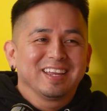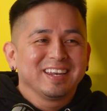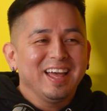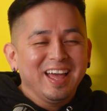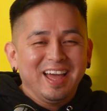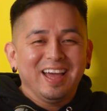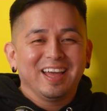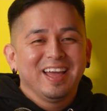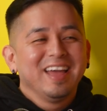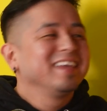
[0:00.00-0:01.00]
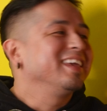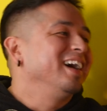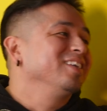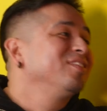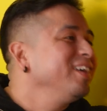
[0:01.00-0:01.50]
cheating.
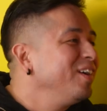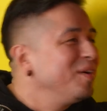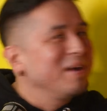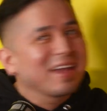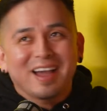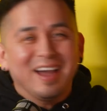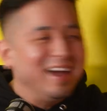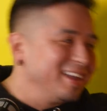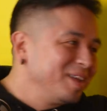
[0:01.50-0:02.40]
Yeah, you're right. Oh my god,